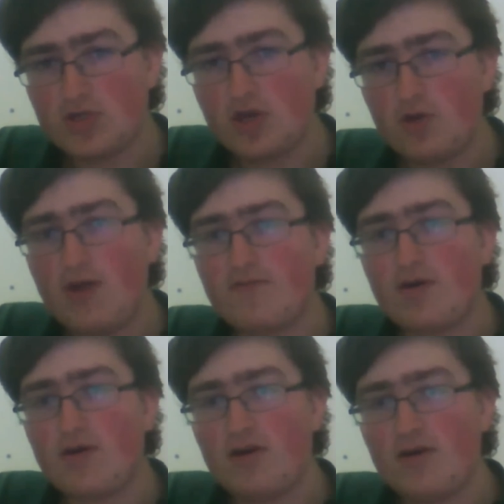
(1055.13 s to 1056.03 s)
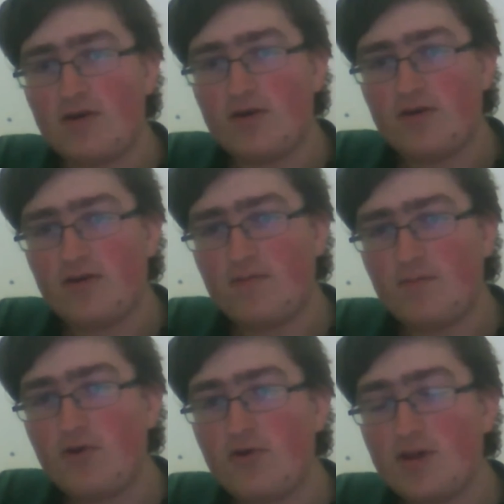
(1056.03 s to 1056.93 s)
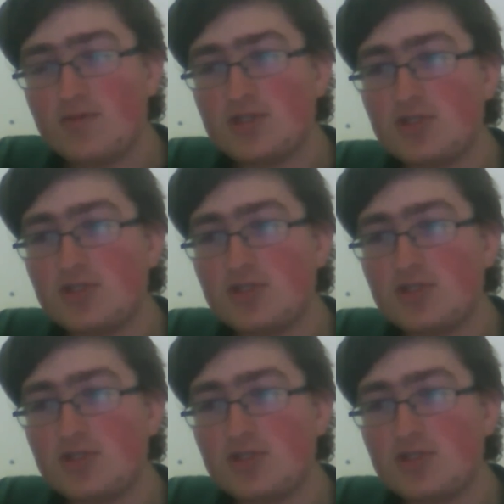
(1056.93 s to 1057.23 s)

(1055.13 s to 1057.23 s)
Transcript: We have Mirror Images